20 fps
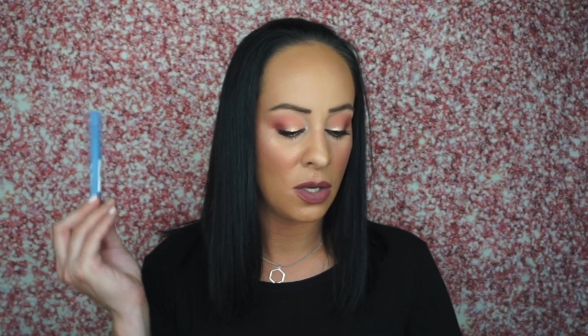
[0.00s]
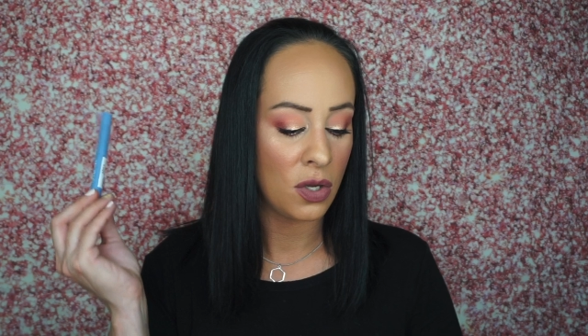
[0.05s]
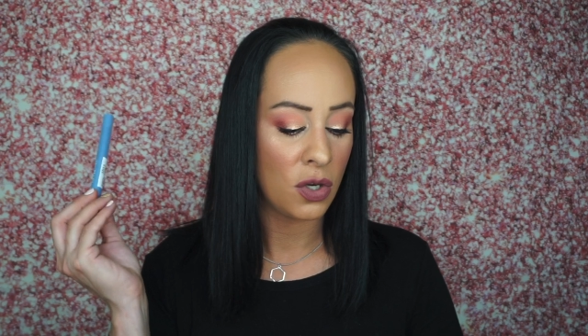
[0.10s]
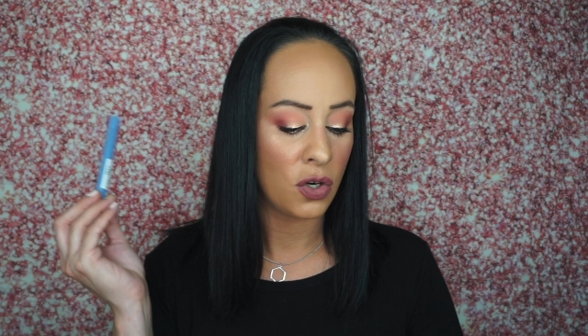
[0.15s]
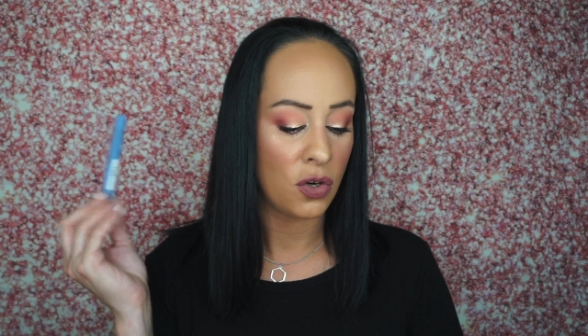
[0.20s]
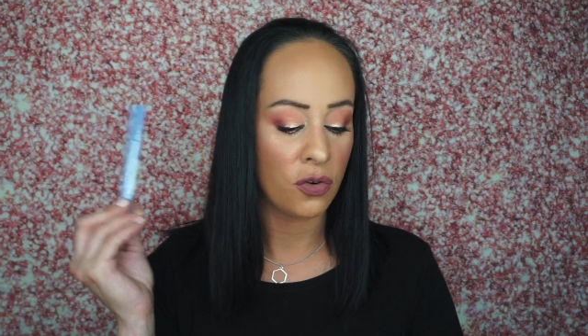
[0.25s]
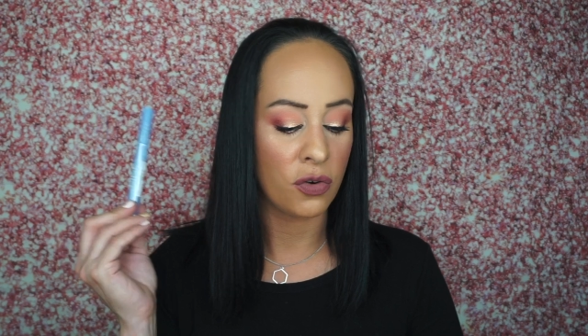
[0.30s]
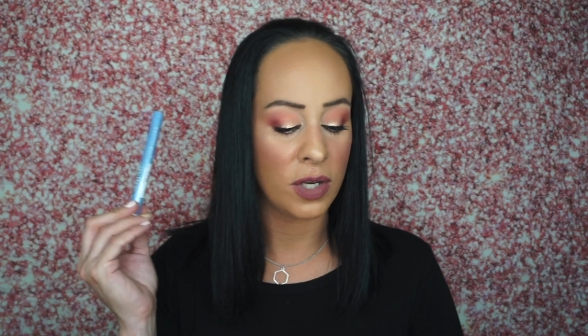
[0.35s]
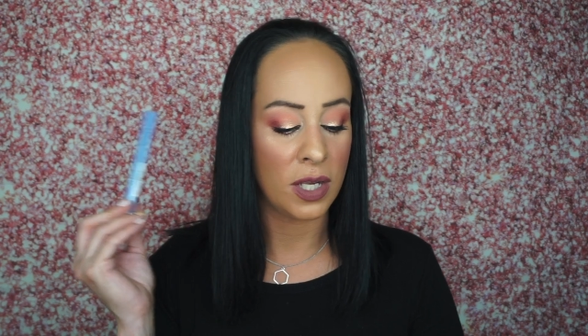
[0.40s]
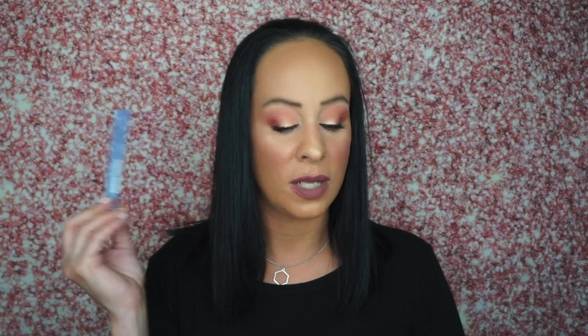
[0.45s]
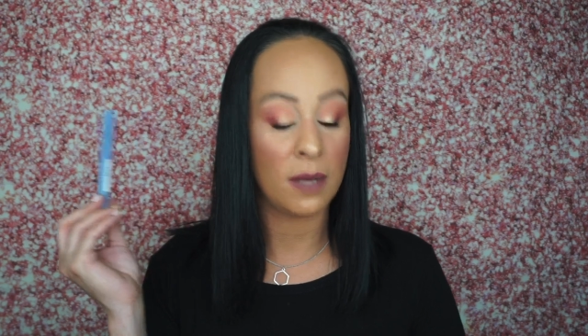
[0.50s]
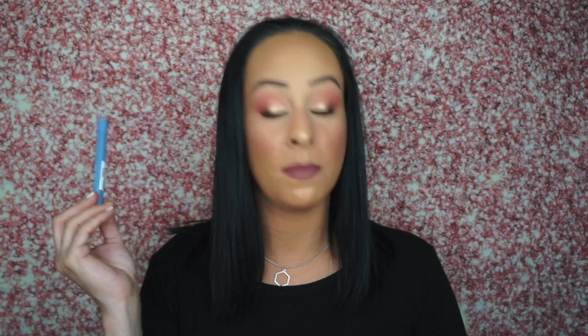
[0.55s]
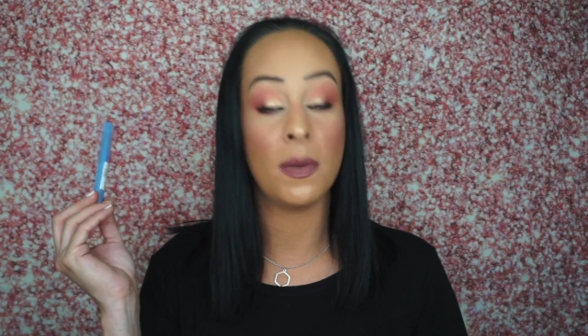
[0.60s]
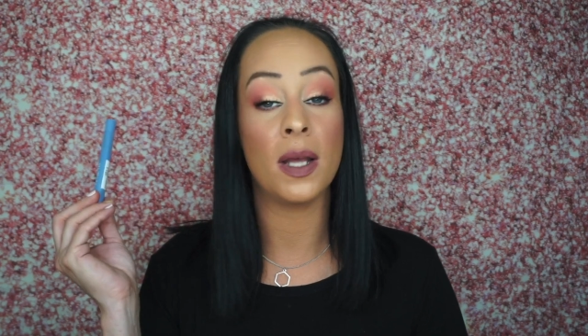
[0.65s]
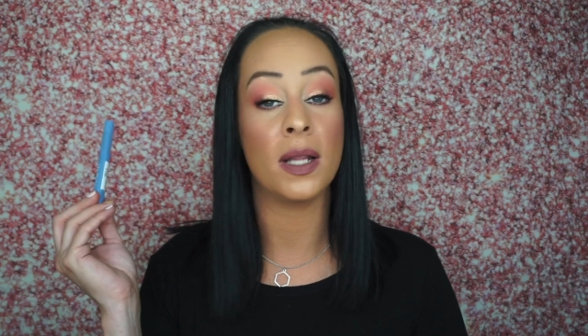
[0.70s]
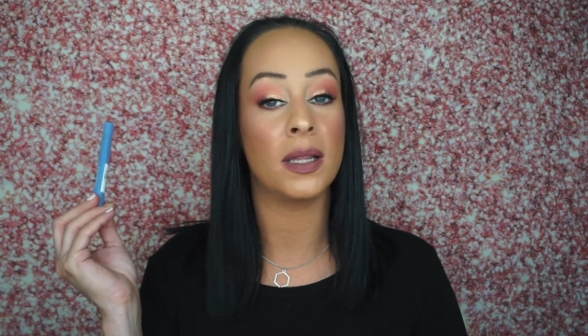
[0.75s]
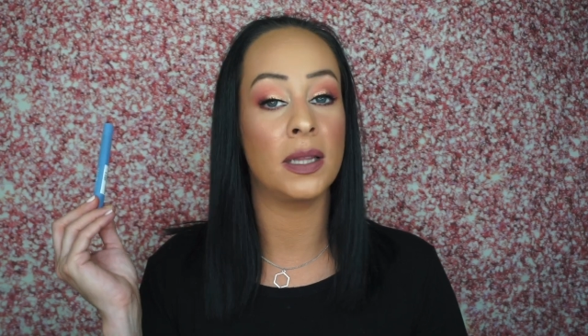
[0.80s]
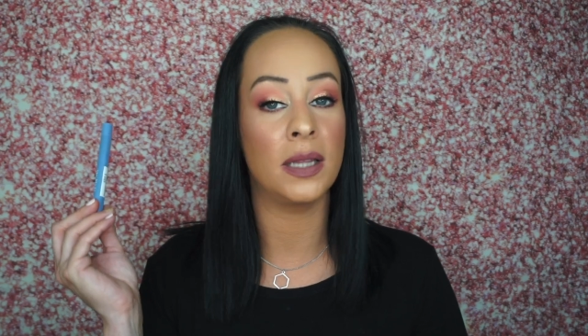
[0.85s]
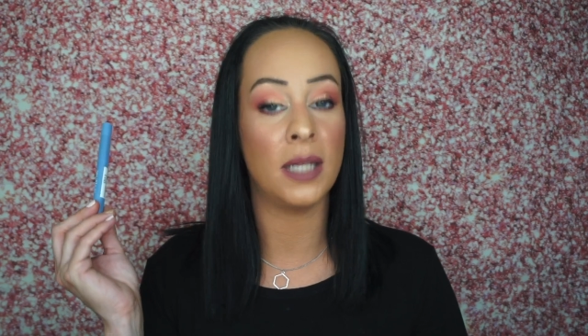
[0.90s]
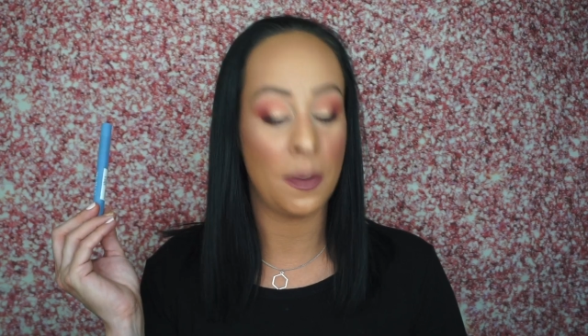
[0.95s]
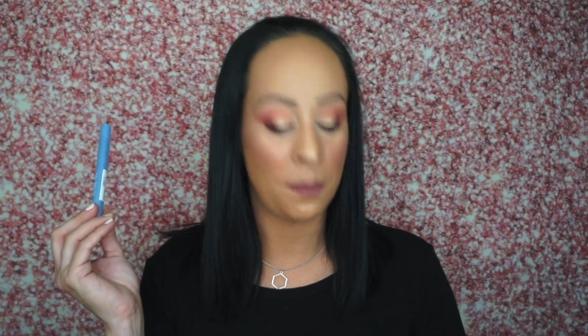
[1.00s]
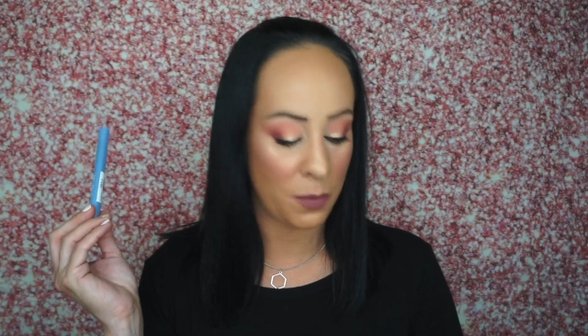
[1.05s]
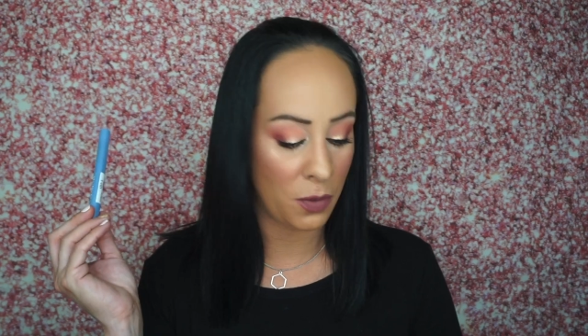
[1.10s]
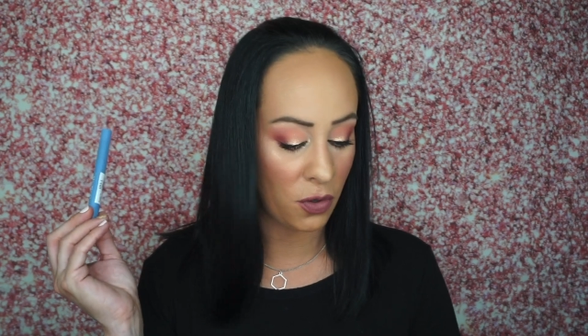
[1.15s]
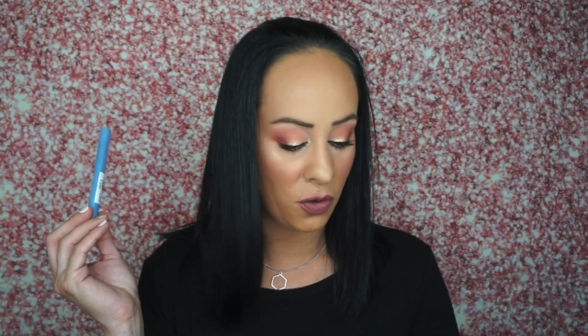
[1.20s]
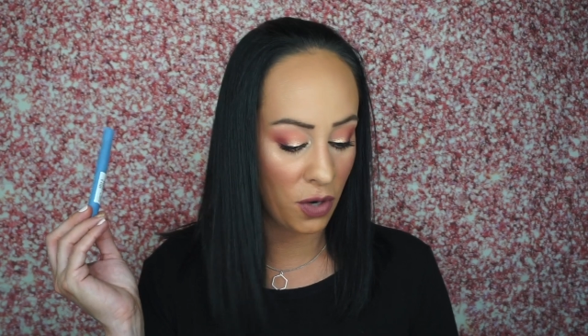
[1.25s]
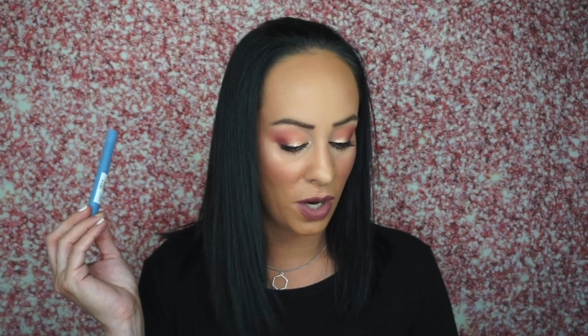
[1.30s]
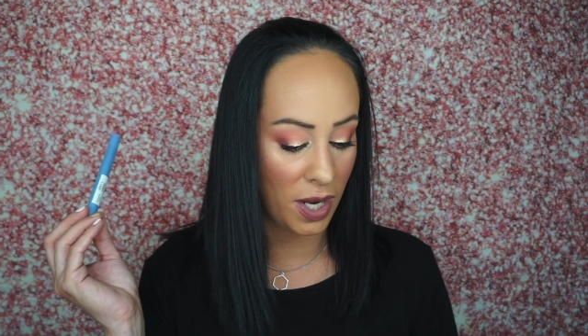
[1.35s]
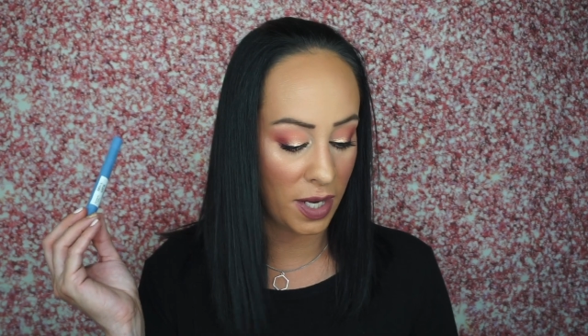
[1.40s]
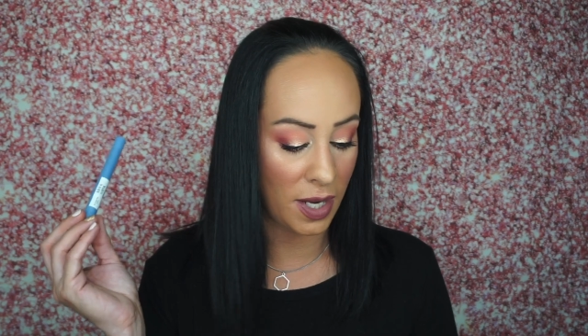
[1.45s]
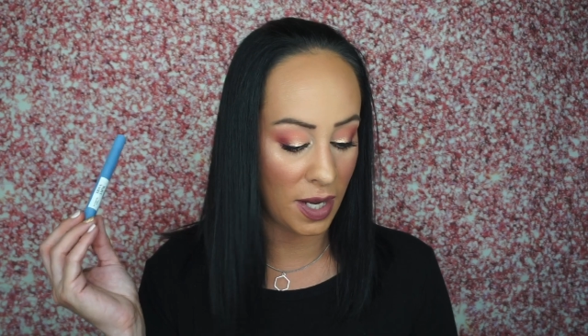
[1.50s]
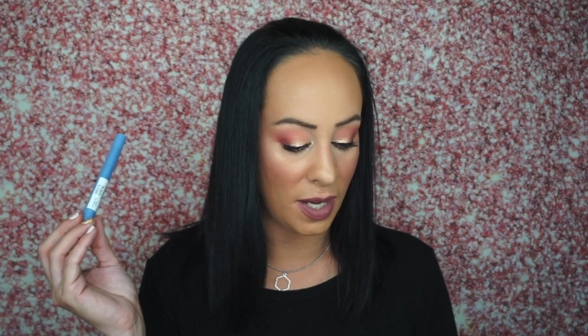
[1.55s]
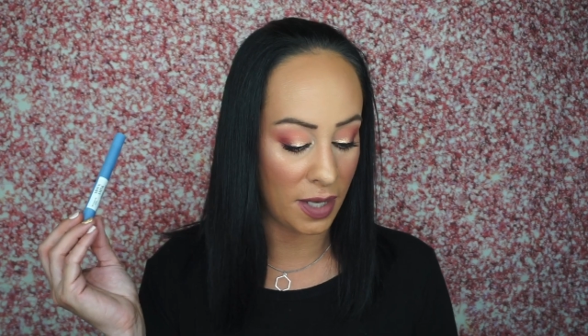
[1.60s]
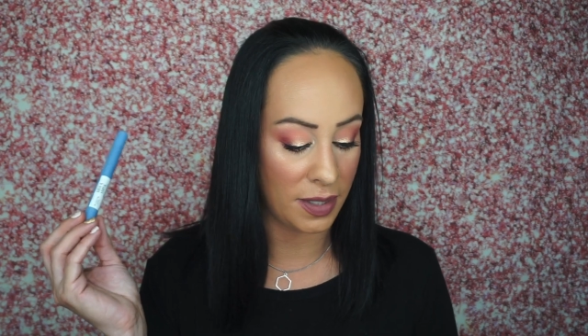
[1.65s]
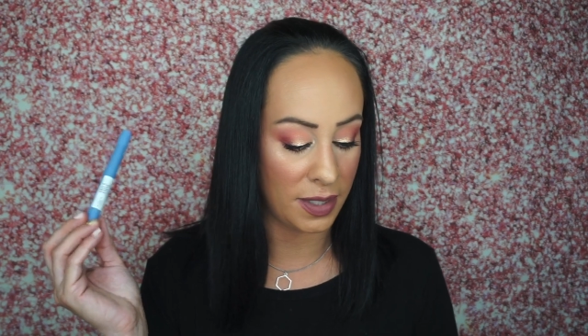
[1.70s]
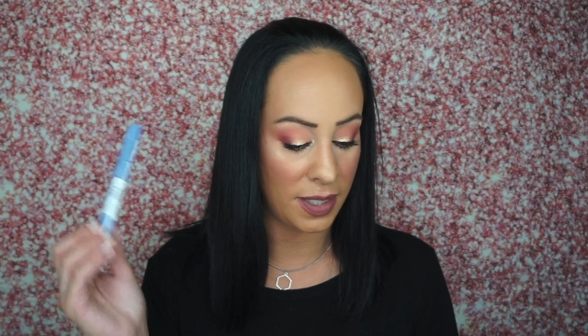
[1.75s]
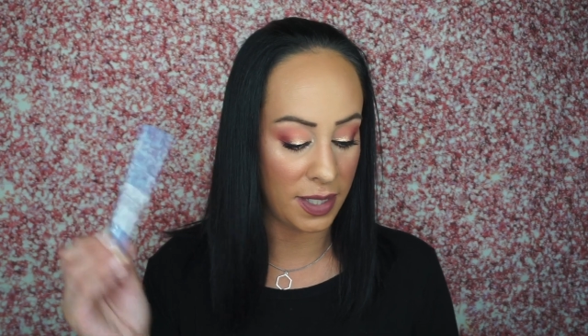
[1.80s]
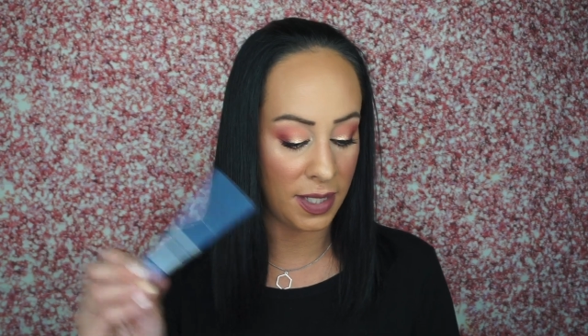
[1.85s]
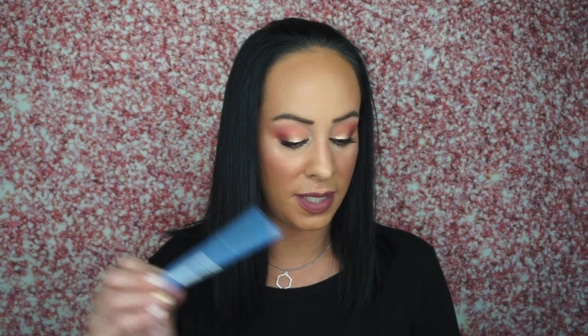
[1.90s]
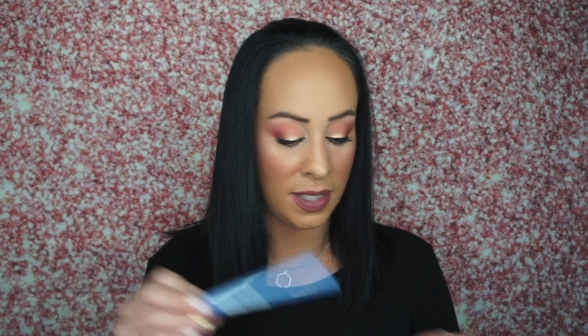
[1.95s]
Cream Lip Crayon
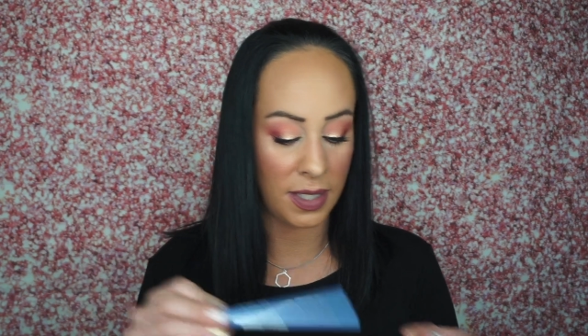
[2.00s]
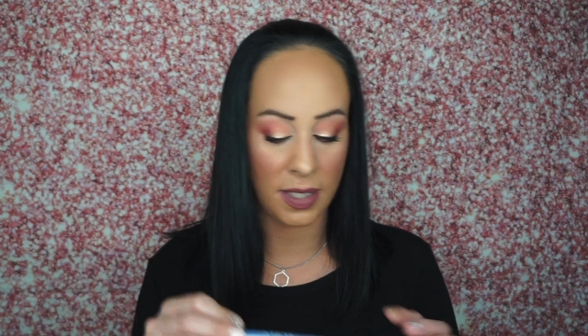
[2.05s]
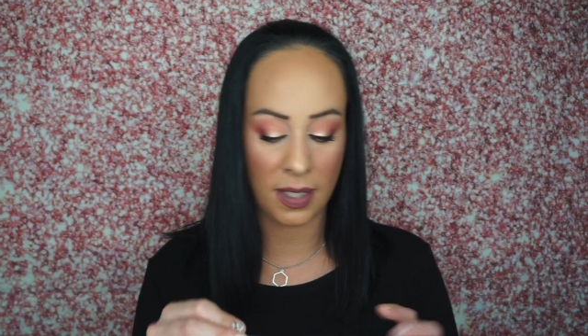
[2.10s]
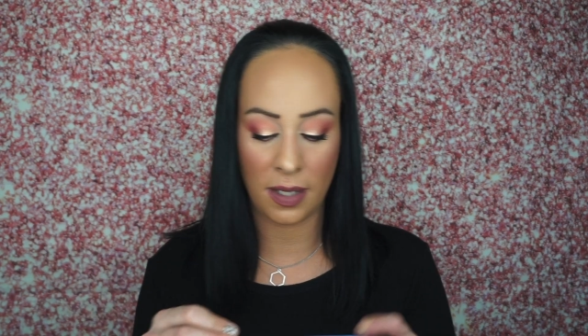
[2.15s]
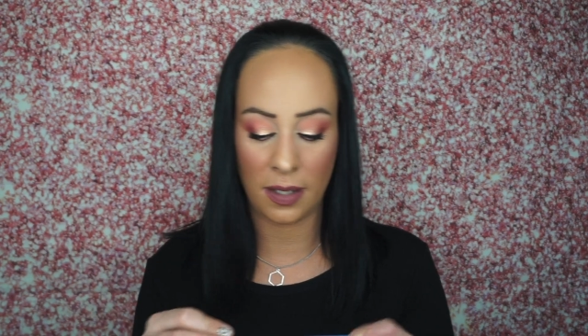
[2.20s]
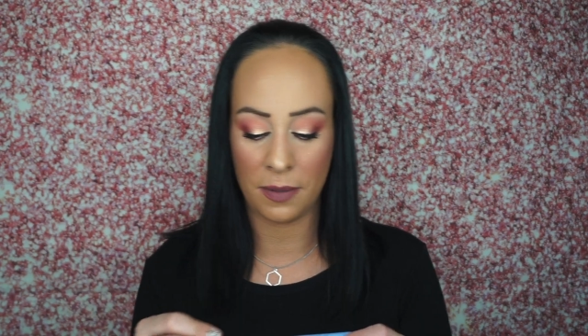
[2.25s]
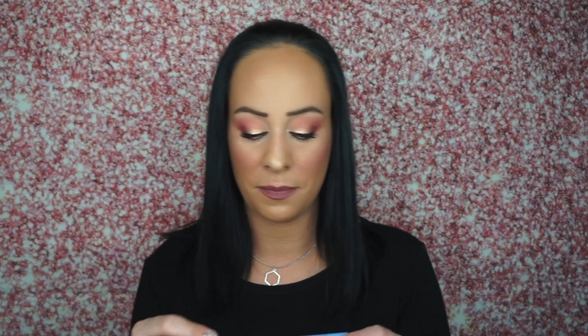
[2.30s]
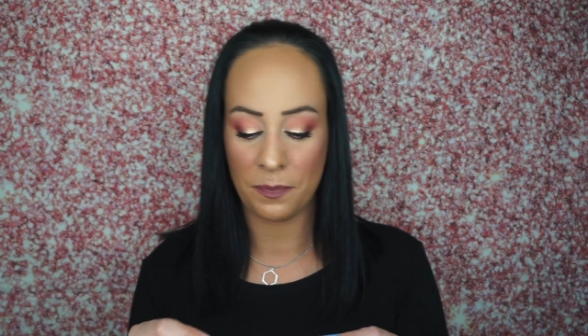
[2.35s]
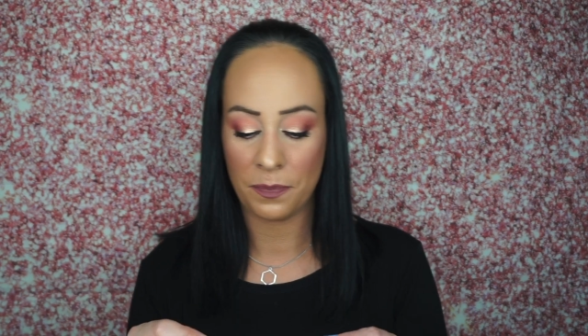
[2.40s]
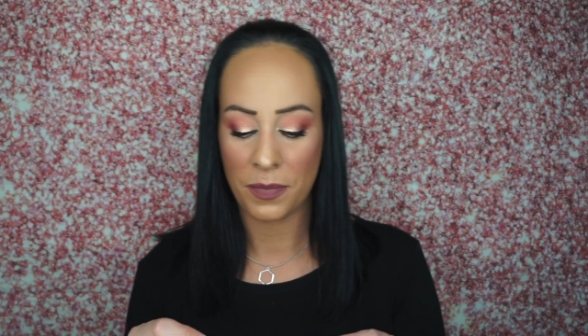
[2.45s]
in